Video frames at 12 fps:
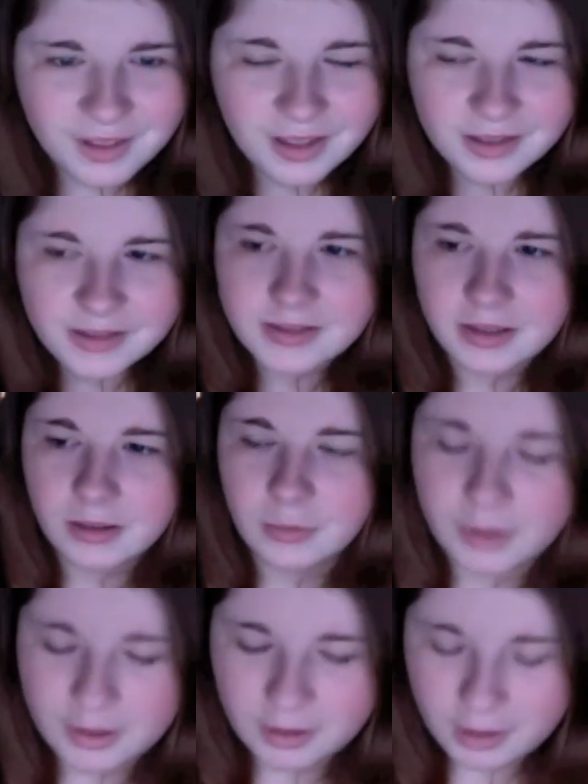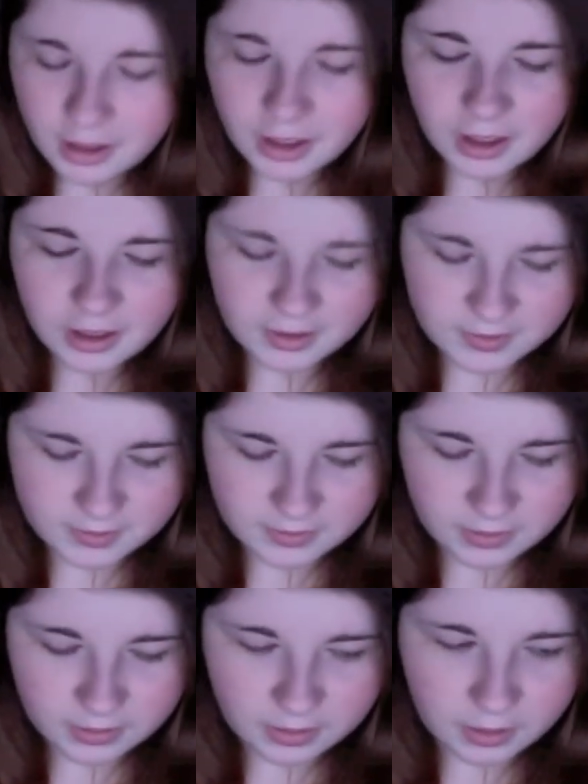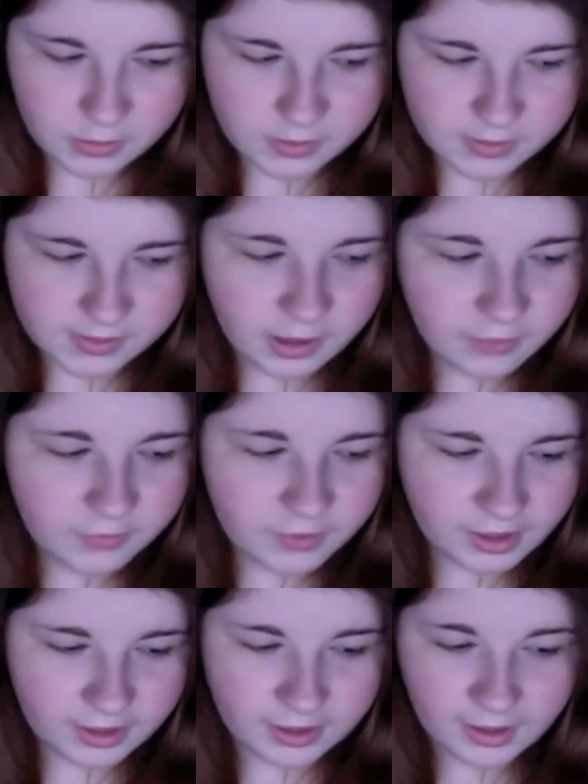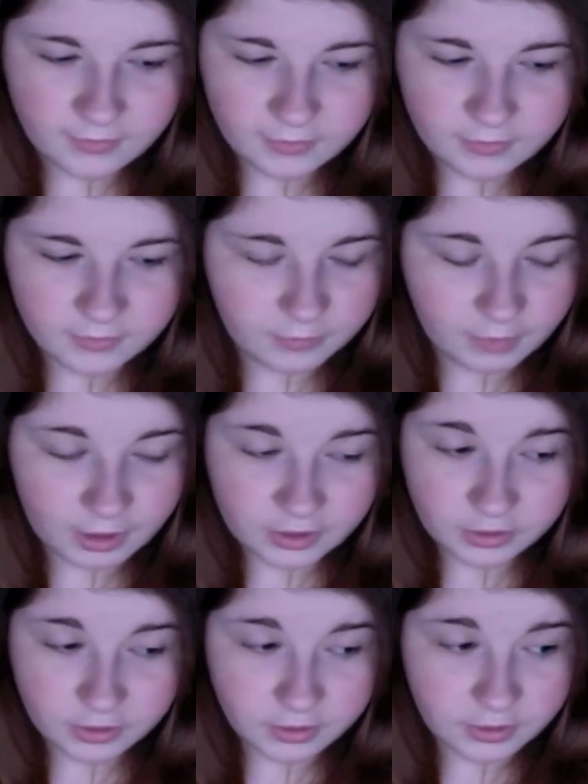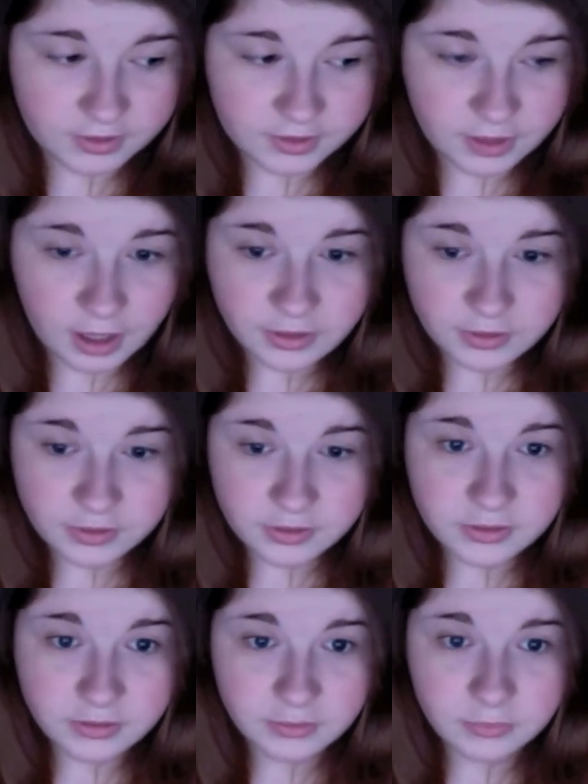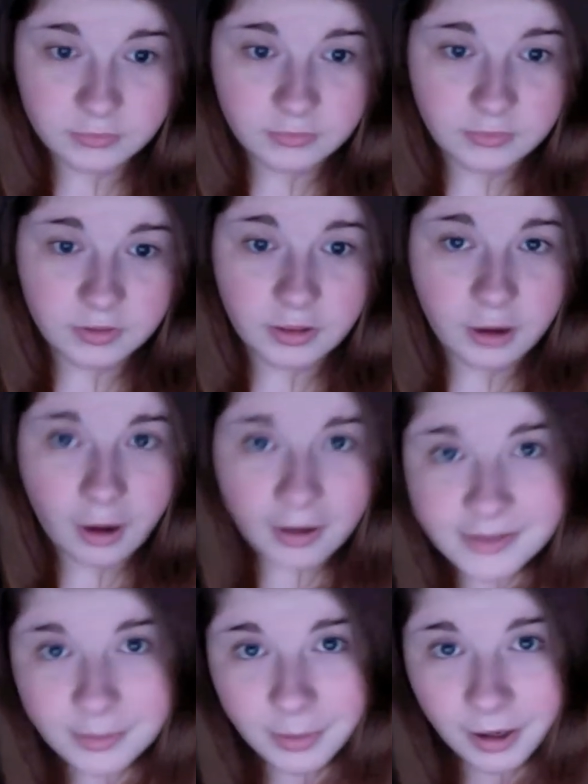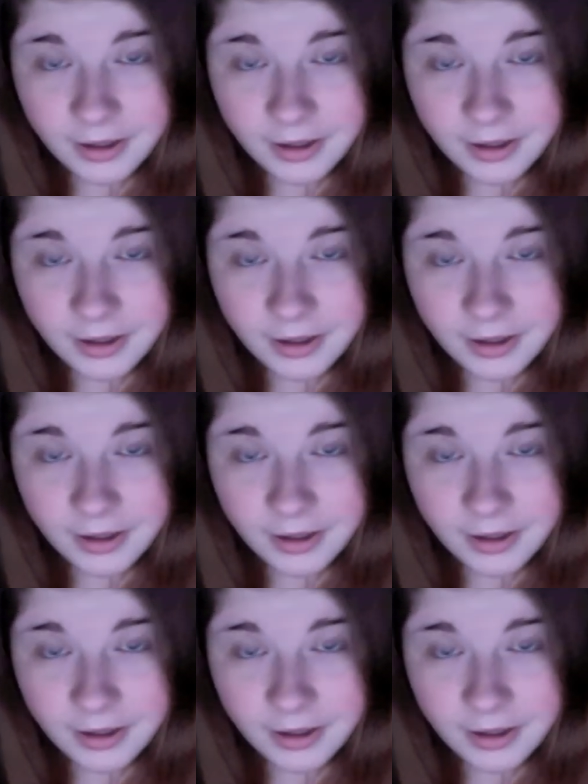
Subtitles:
stuck with his own self, and he gave Rachel his honest thoughts about